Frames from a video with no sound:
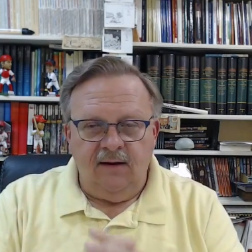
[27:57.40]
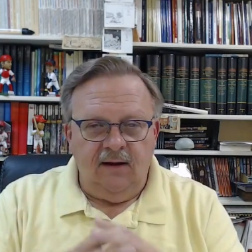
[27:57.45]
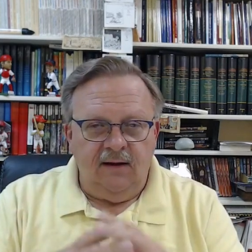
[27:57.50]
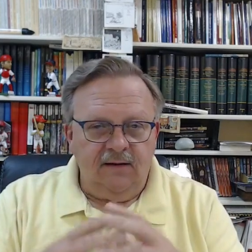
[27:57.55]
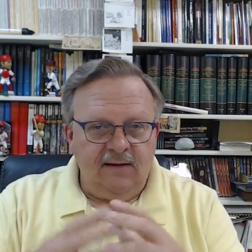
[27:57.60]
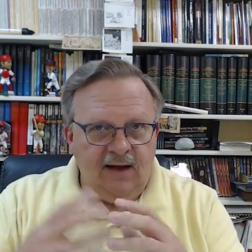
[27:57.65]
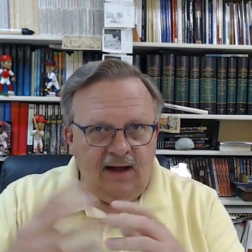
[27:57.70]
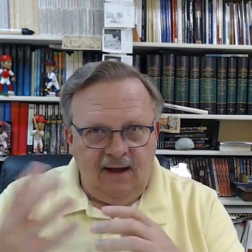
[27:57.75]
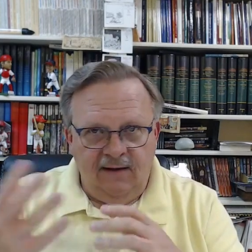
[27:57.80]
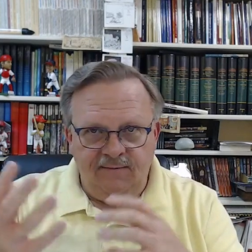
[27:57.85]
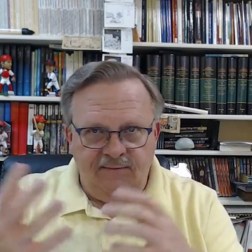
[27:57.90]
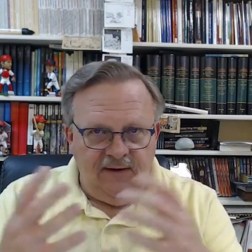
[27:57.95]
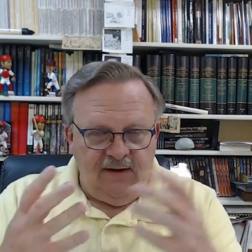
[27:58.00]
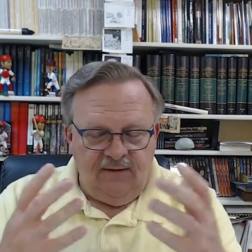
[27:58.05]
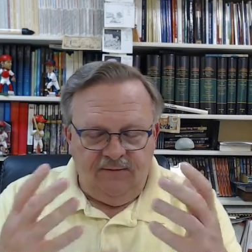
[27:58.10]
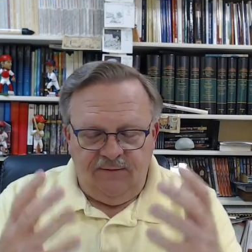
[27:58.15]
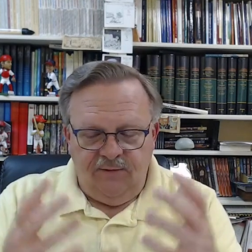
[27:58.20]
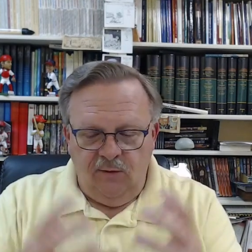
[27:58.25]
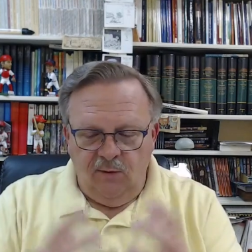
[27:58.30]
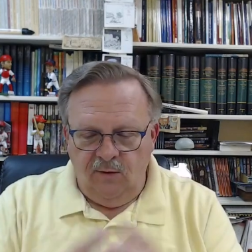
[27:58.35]
a convent
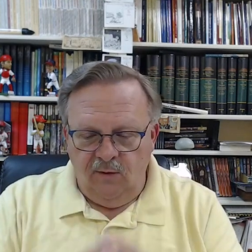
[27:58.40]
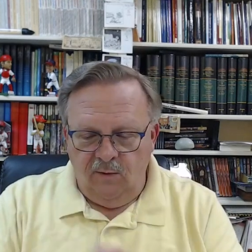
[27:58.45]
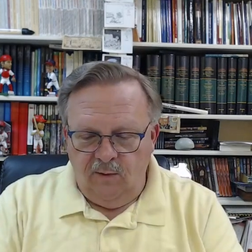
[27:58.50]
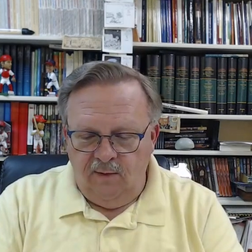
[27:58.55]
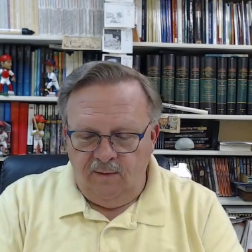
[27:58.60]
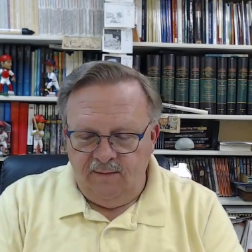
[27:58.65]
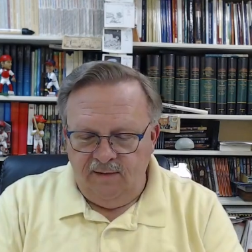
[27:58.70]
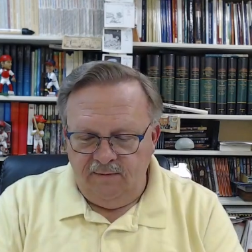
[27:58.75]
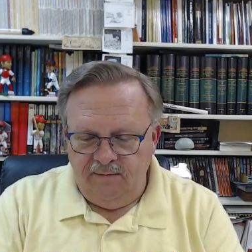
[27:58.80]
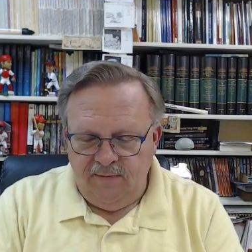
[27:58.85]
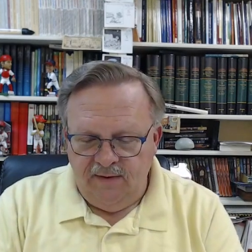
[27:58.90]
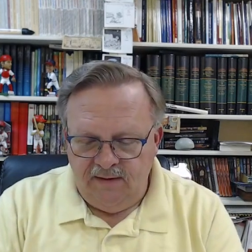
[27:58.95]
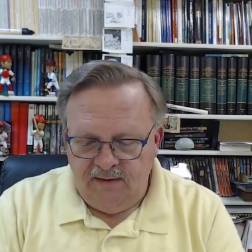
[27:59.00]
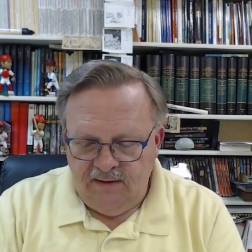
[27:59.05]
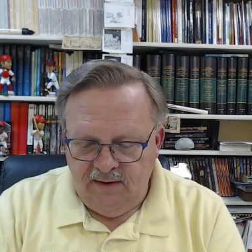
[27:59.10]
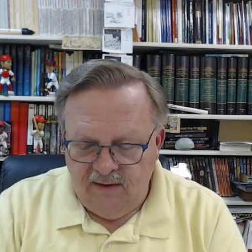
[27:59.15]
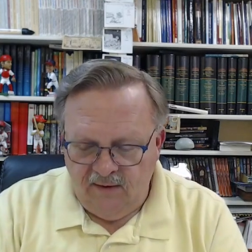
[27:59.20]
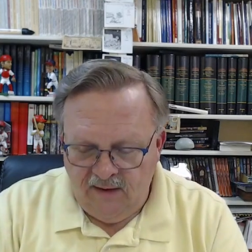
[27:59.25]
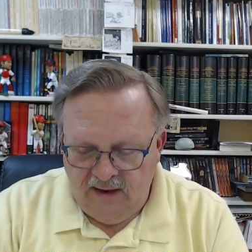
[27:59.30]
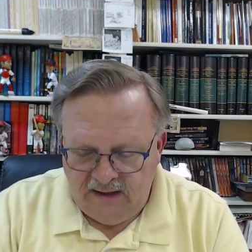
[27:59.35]
if you were a woman, but,
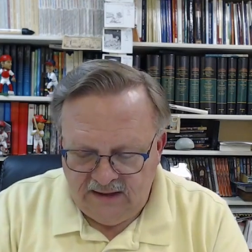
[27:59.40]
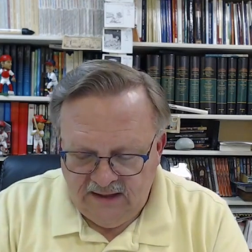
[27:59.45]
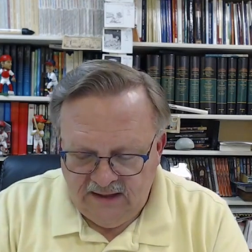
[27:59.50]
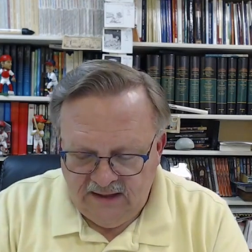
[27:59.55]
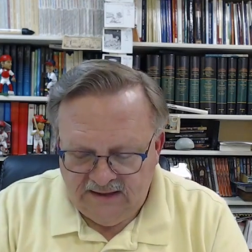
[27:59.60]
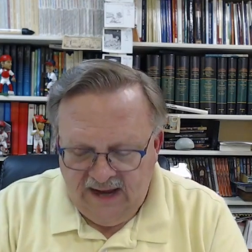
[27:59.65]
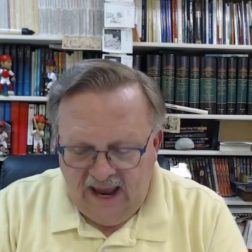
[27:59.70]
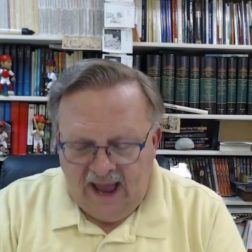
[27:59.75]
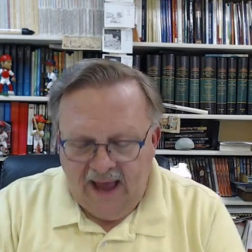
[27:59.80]
you know, at this